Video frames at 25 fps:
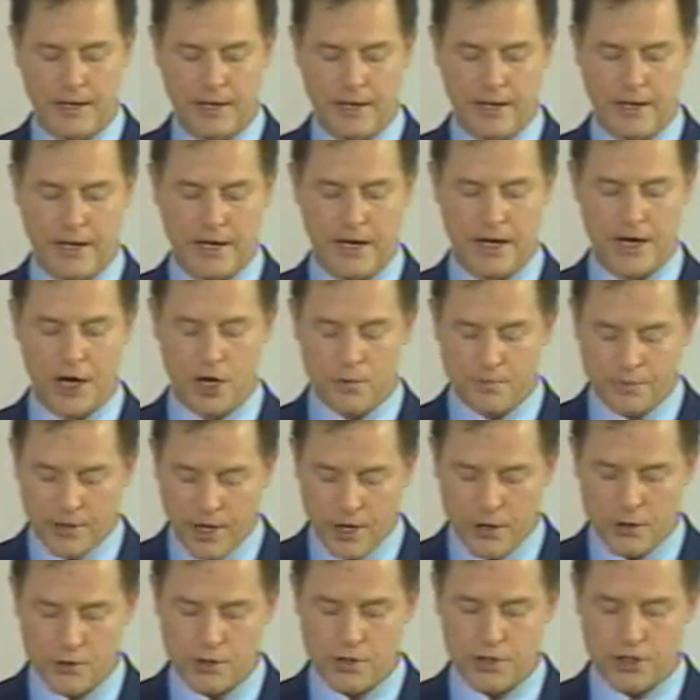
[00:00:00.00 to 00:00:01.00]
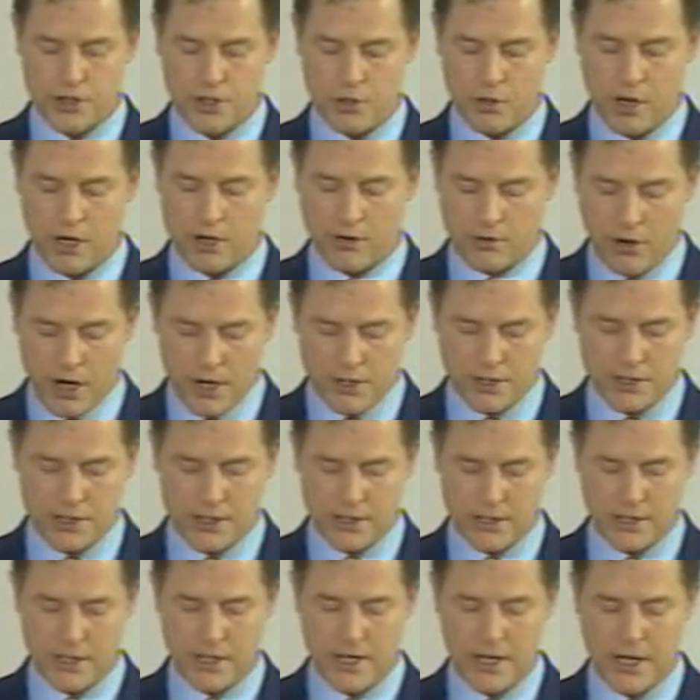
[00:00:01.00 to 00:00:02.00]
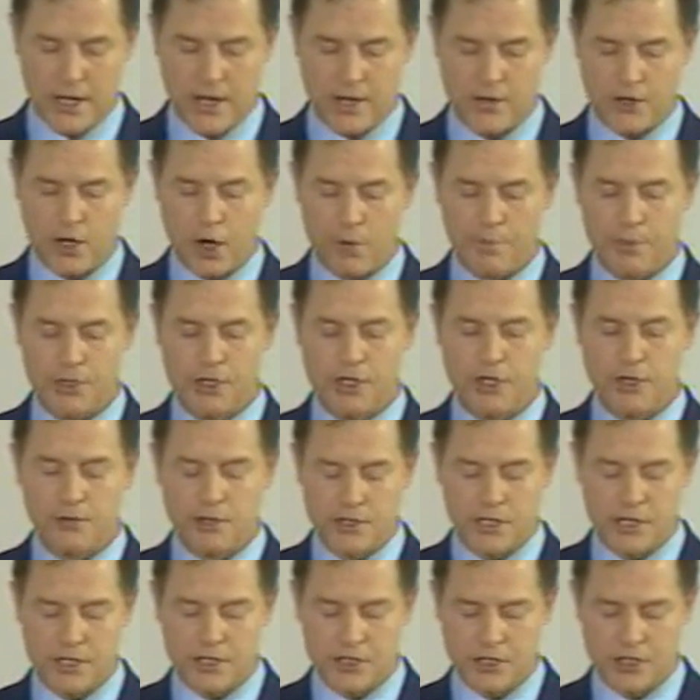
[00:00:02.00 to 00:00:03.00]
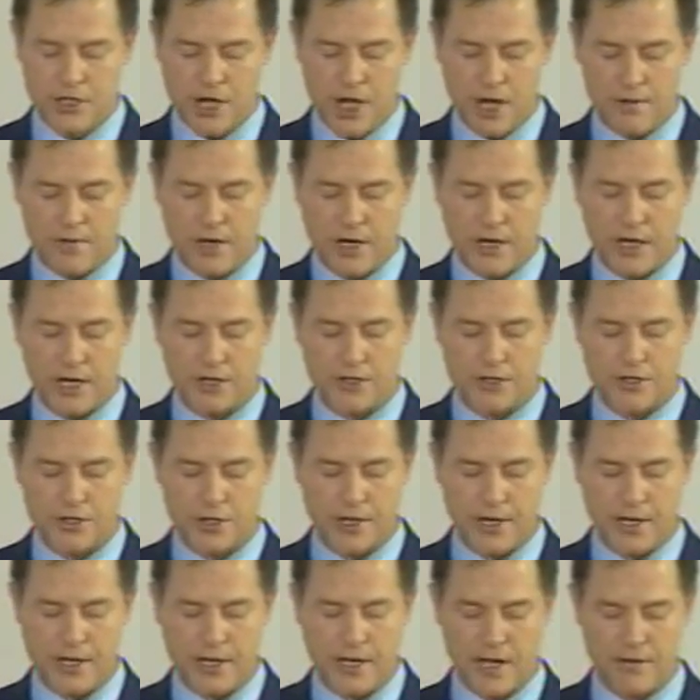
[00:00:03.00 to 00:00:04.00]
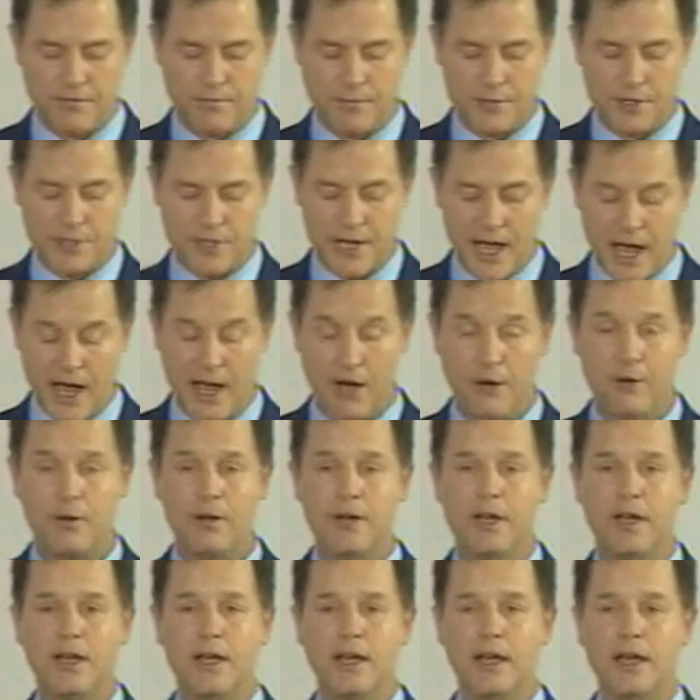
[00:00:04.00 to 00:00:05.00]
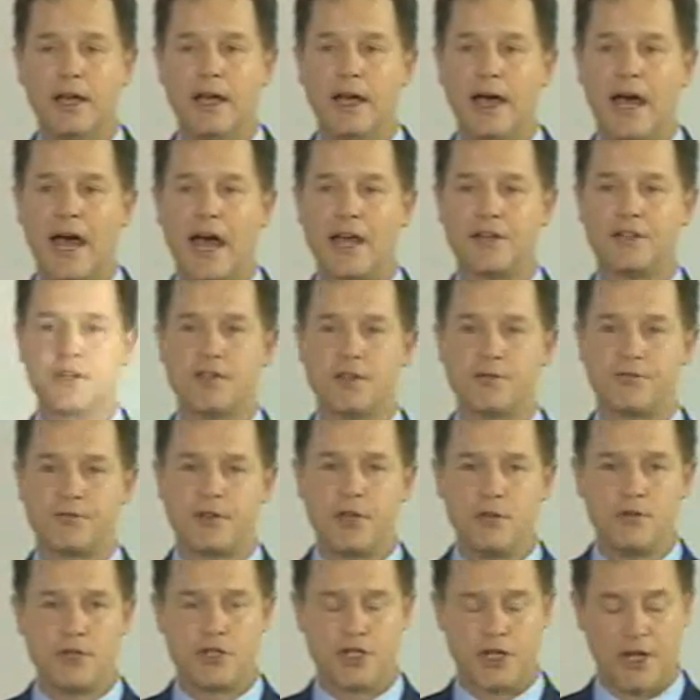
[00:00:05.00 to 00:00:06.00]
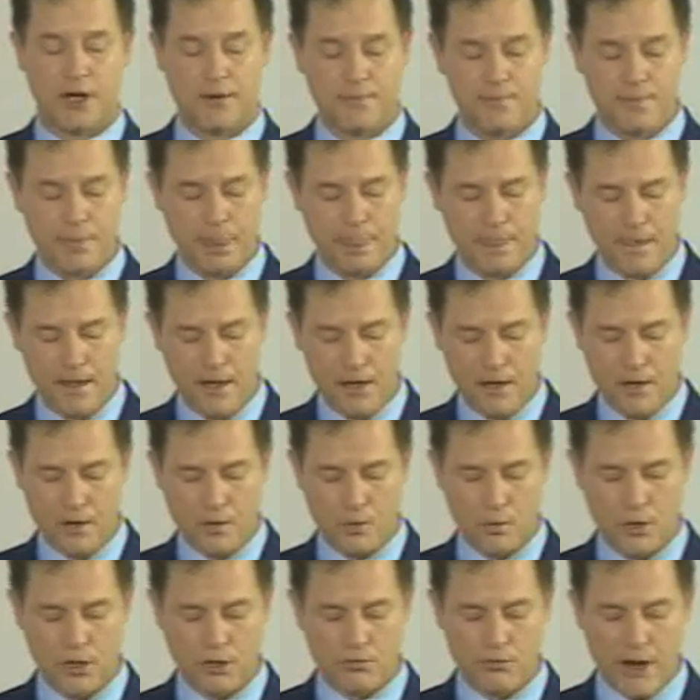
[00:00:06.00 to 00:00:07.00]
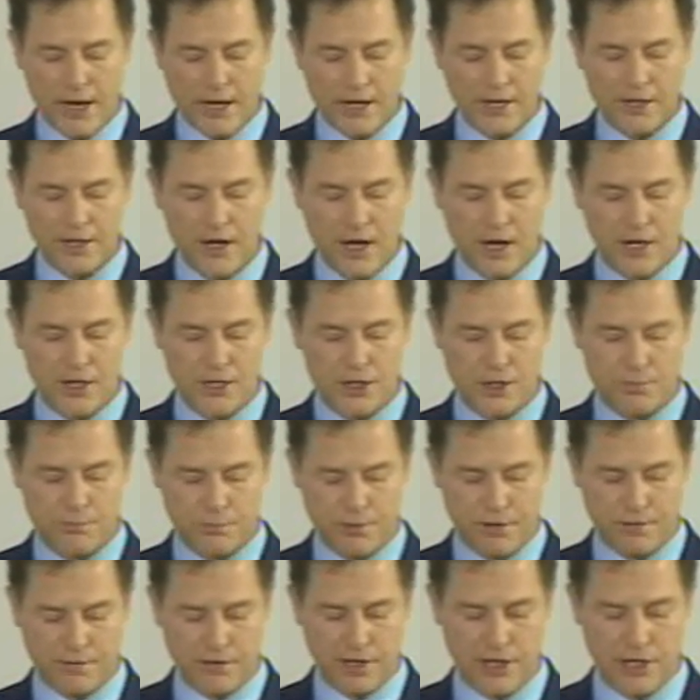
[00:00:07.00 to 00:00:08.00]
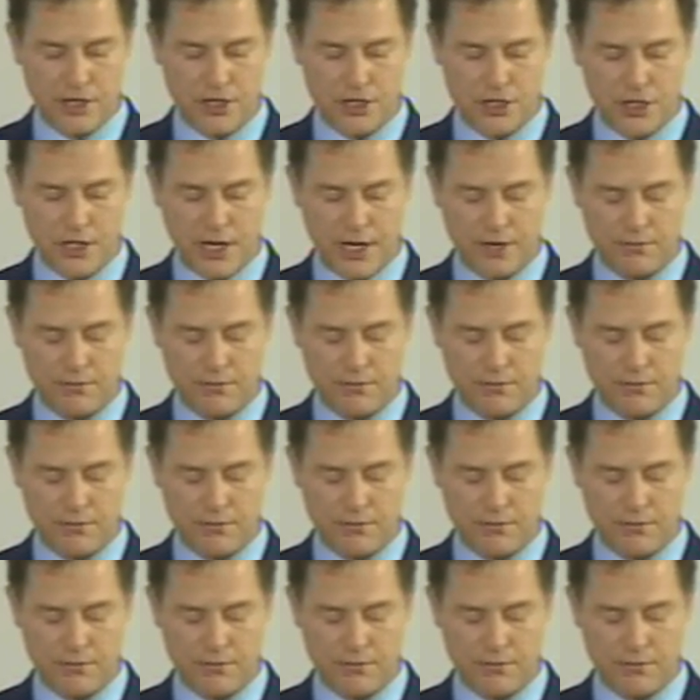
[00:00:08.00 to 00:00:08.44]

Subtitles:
I hope those who are granted the opportunity to serve our country in government now and in the future will recognise the privilege and